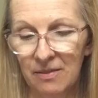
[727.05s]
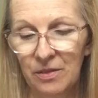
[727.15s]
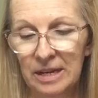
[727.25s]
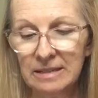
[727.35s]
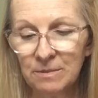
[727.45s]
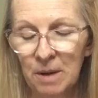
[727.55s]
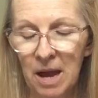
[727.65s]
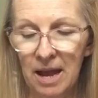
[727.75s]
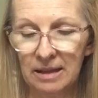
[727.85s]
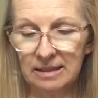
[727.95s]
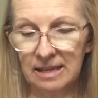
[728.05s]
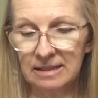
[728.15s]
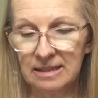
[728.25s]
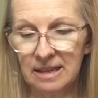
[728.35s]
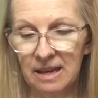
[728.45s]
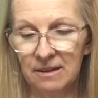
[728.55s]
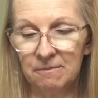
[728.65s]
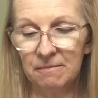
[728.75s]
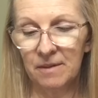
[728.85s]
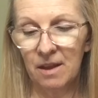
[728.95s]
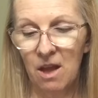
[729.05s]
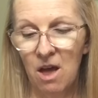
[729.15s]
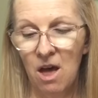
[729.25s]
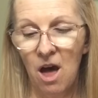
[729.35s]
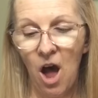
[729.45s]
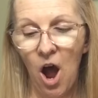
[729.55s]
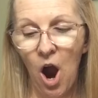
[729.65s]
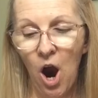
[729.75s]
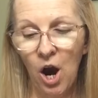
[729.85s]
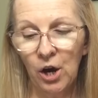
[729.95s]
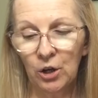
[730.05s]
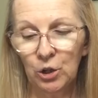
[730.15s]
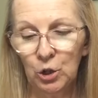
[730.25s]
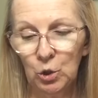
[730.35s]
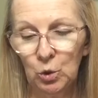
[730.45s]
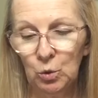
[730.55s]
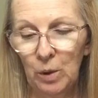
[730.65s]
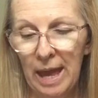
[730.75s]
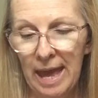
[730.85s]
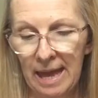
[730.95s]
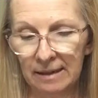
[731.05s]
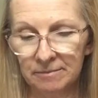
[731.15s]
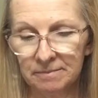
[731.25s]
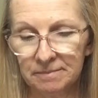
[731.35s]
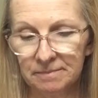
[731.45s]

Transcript: Then he smiled and said, R U N.